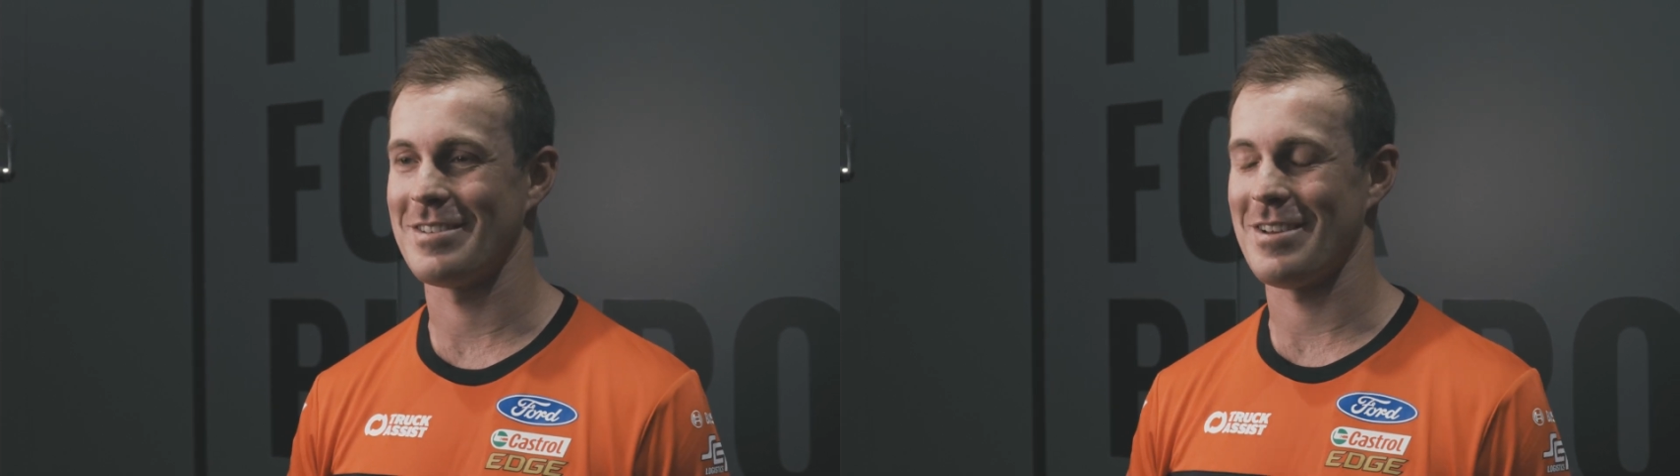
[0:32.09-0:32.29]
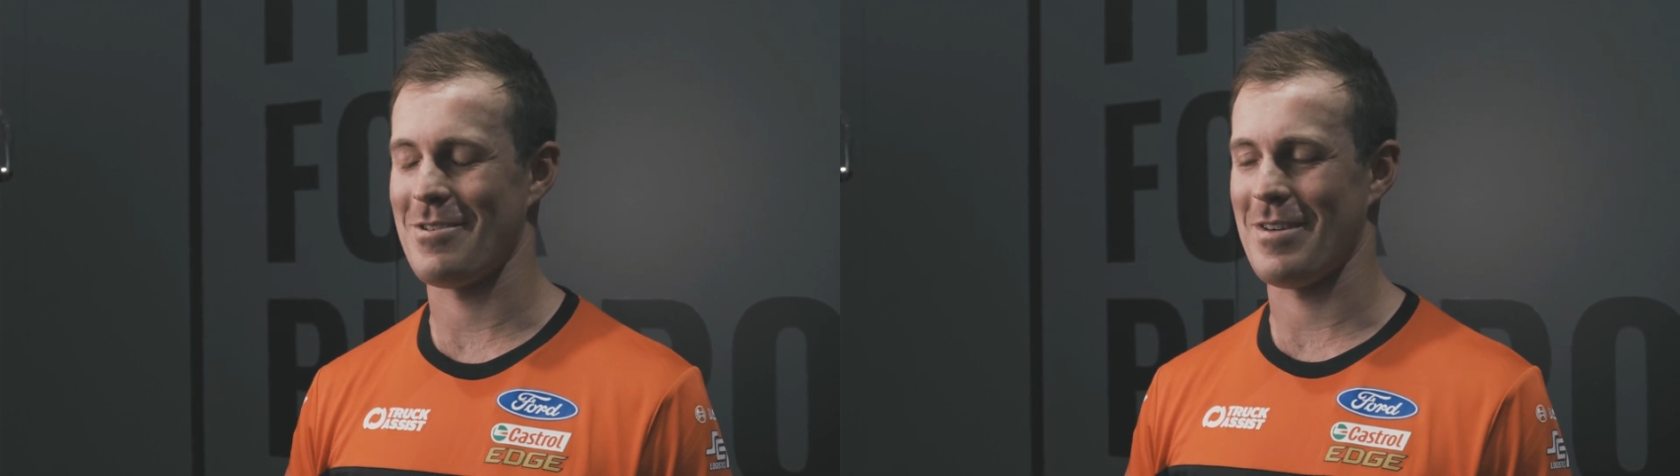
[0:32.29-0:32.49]

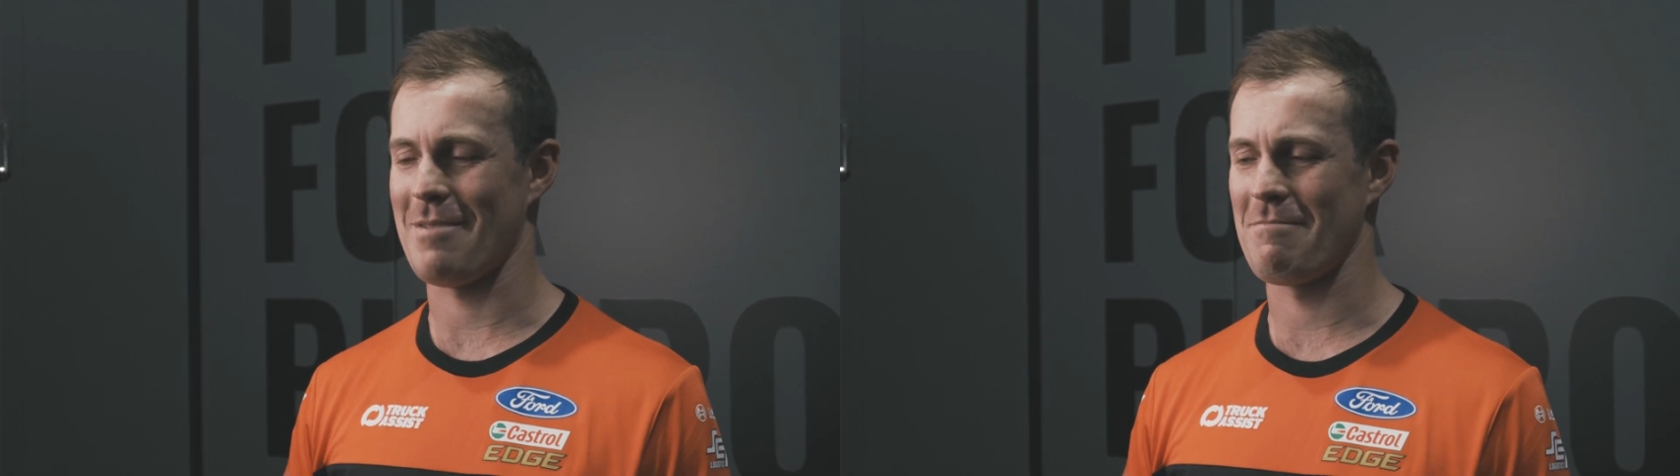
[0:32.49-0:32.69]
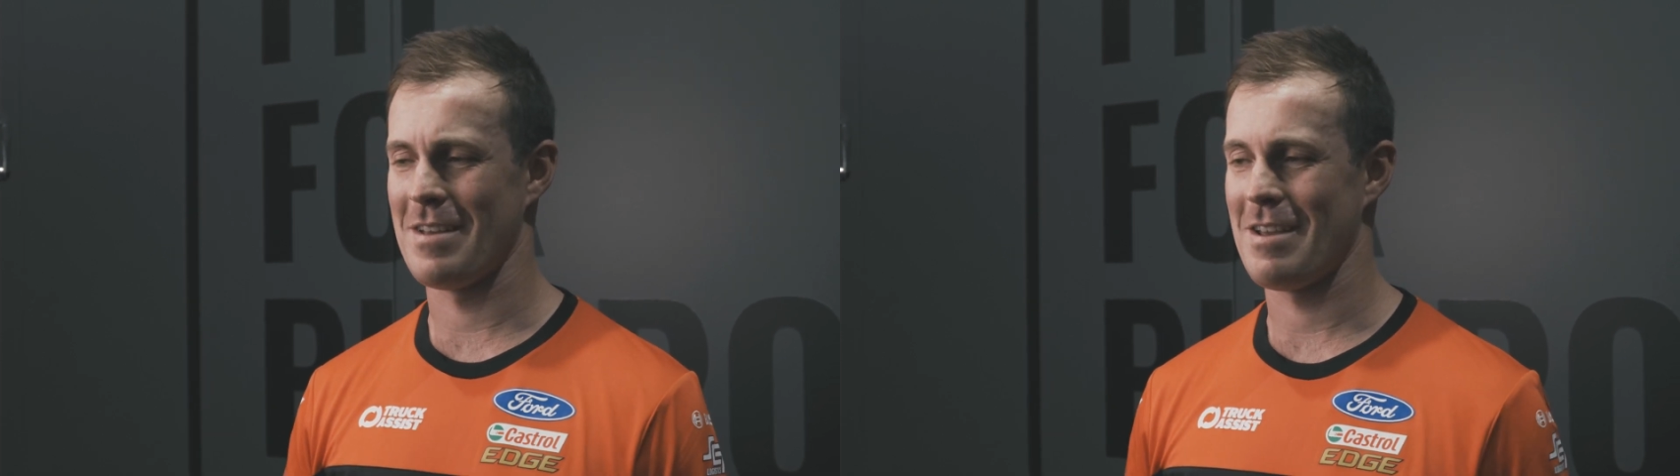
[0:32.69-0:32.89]

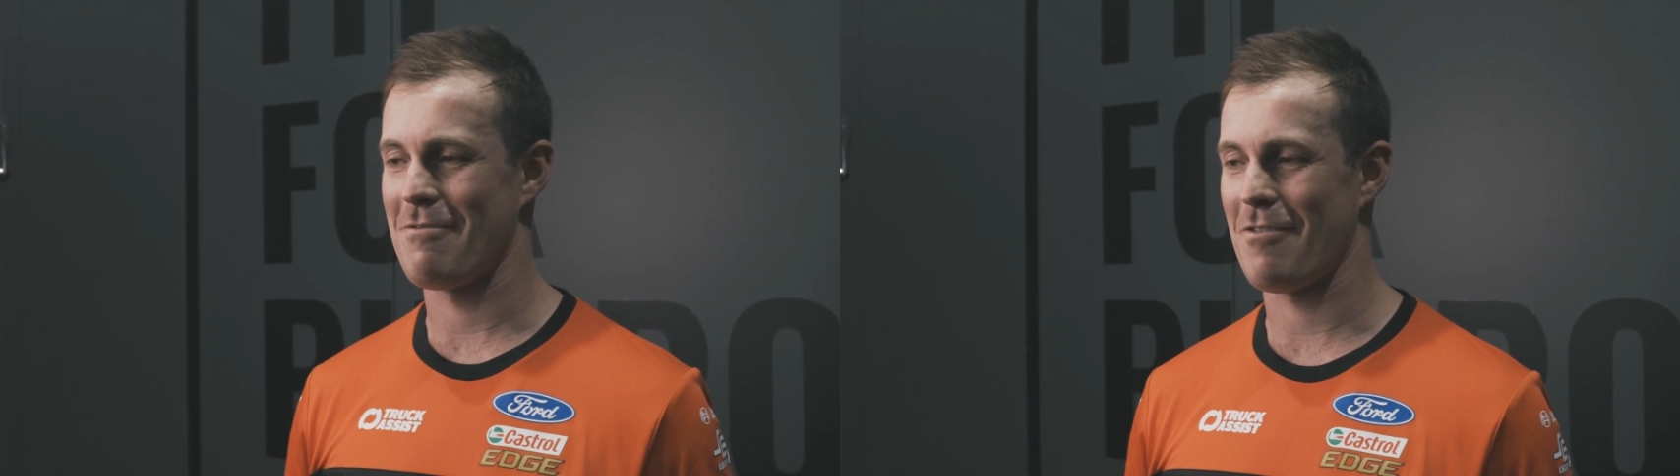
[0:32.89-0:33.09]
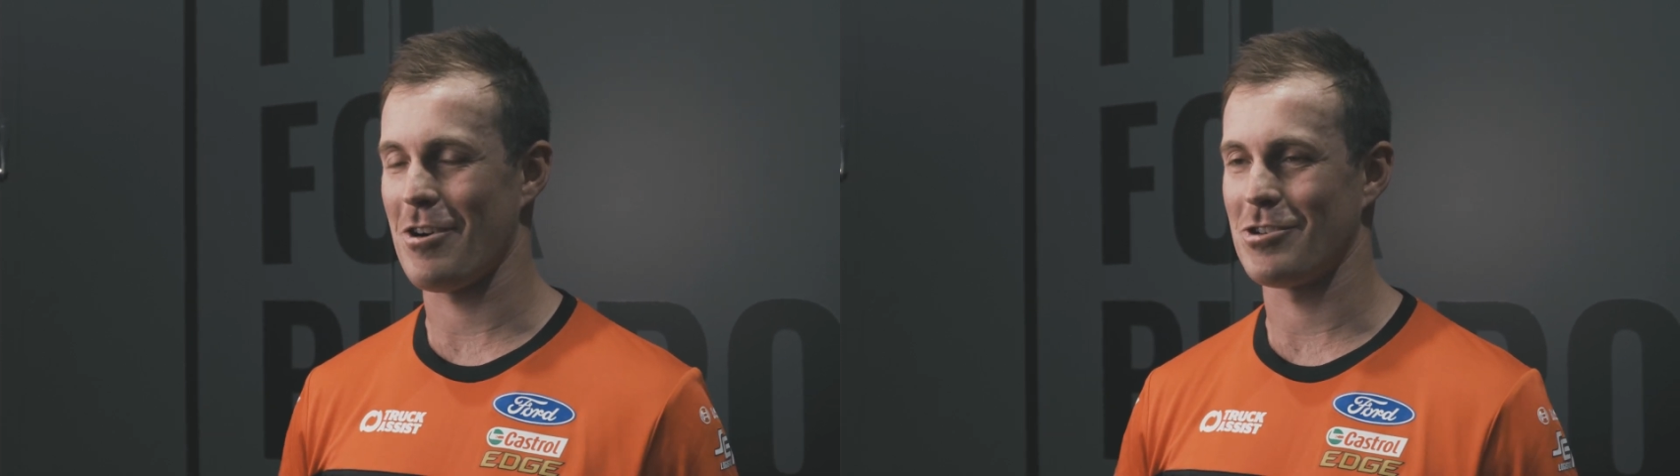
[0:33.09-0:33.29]
So
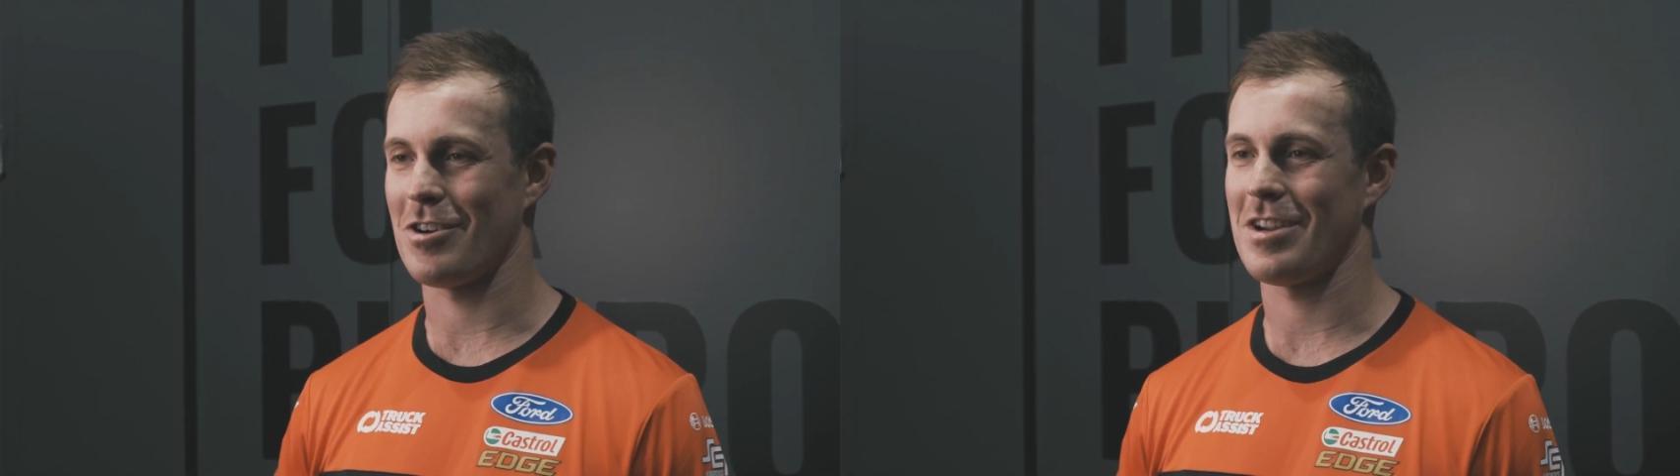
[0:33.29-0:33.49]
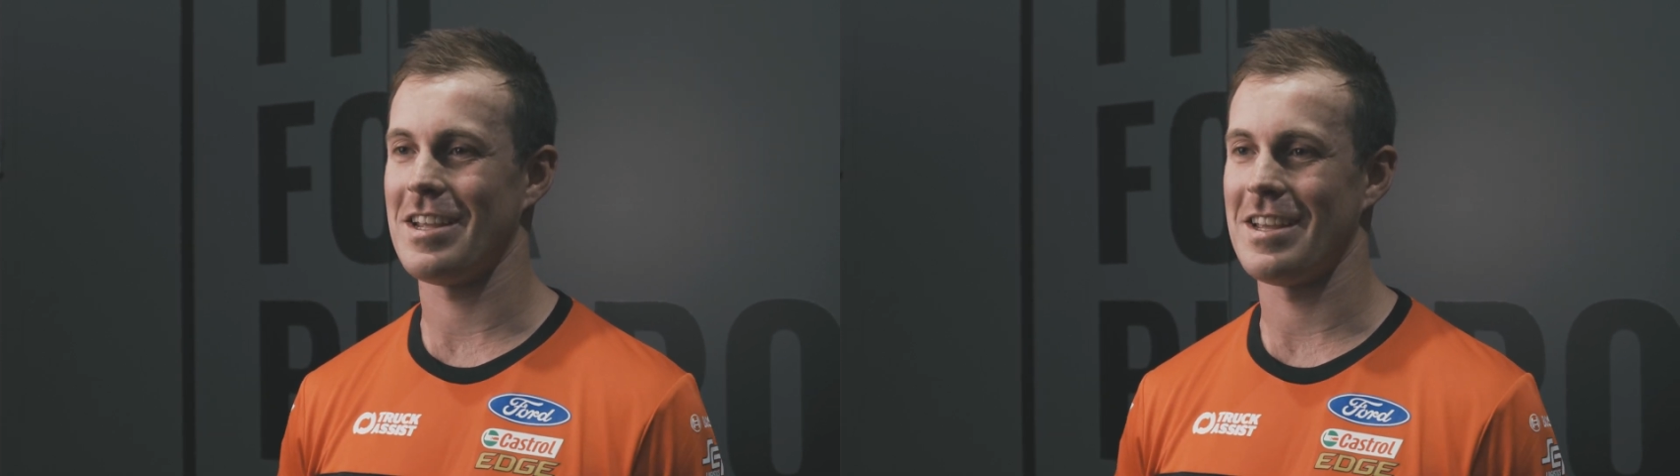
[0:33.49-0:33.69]
very
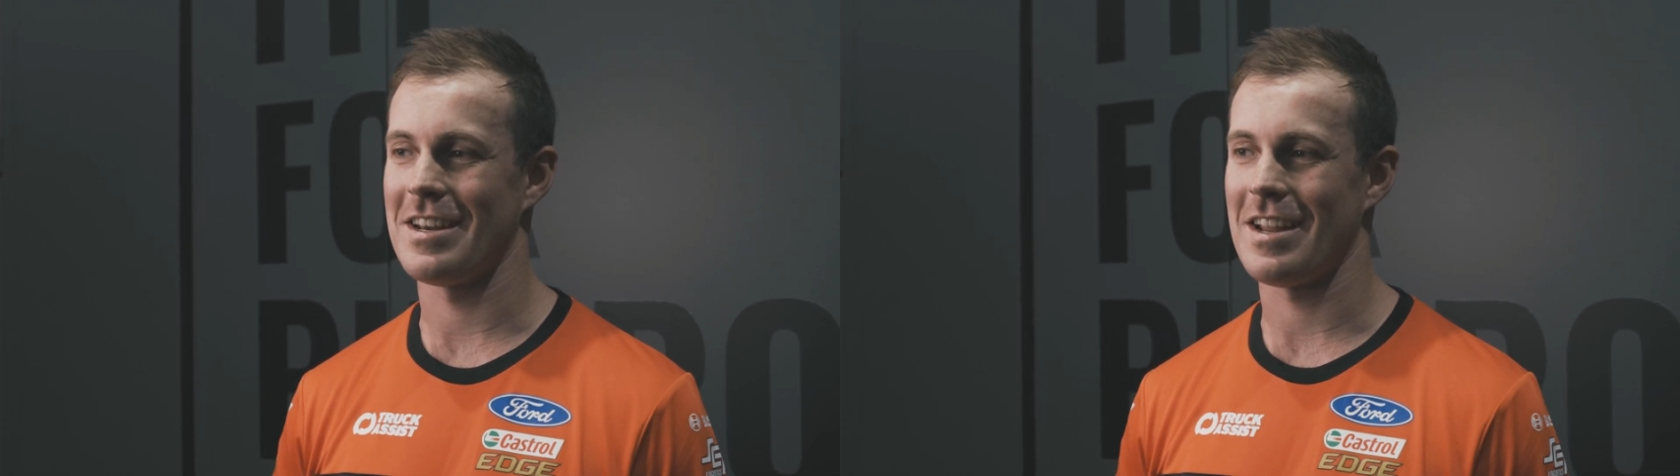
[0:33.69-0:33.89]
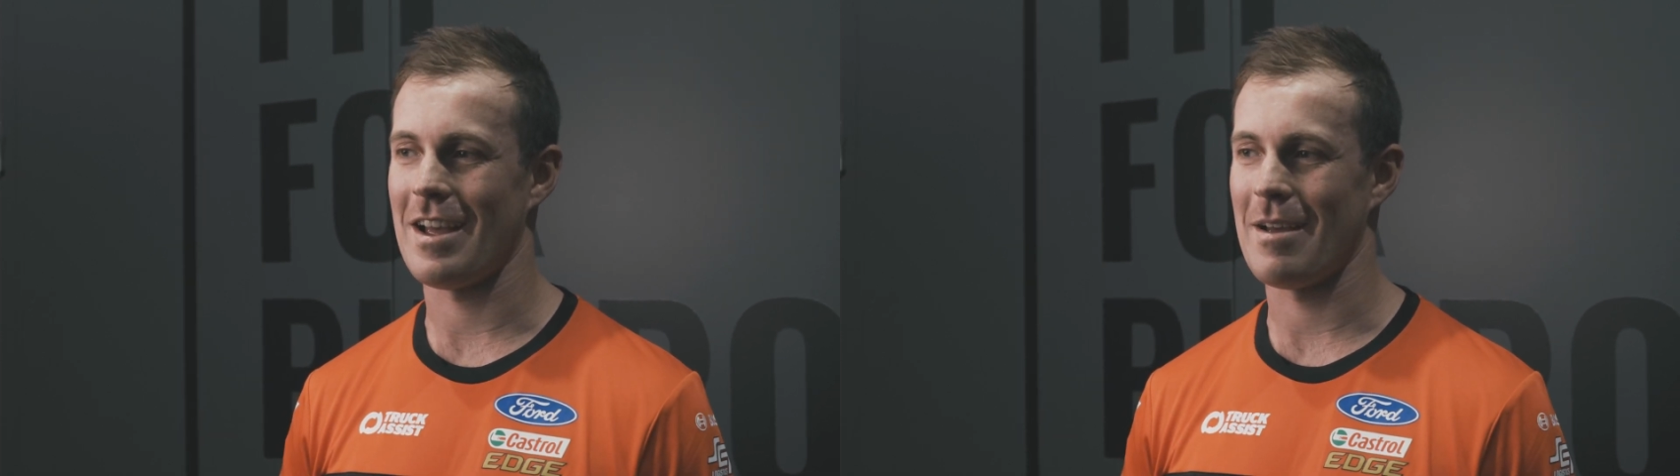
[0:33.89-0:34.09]
tricky, and